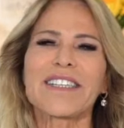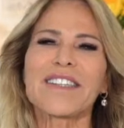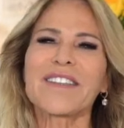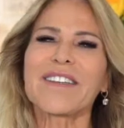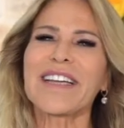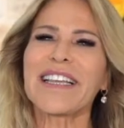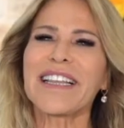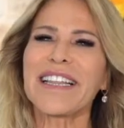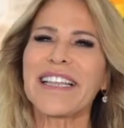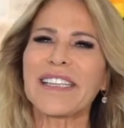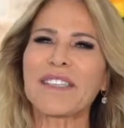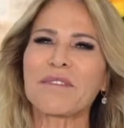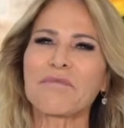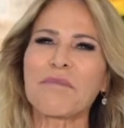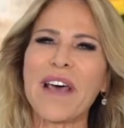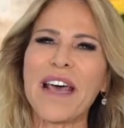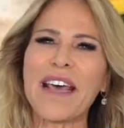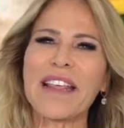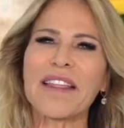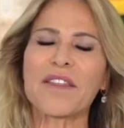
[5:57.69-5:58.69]
during this
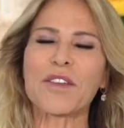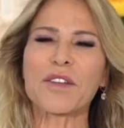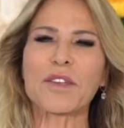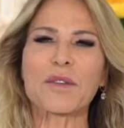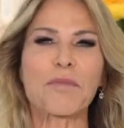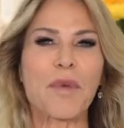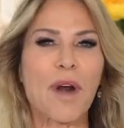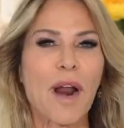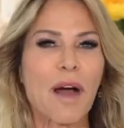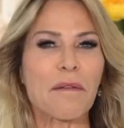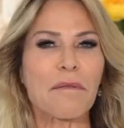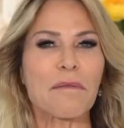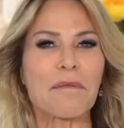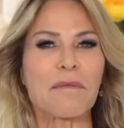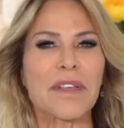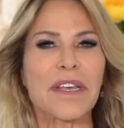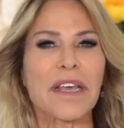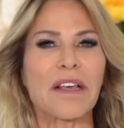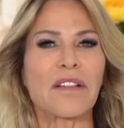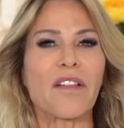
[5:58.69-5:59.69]
month, there's
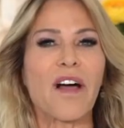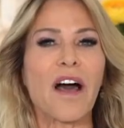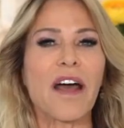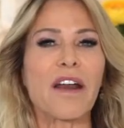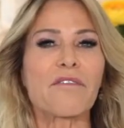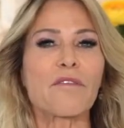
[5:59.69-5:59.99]
probably a lot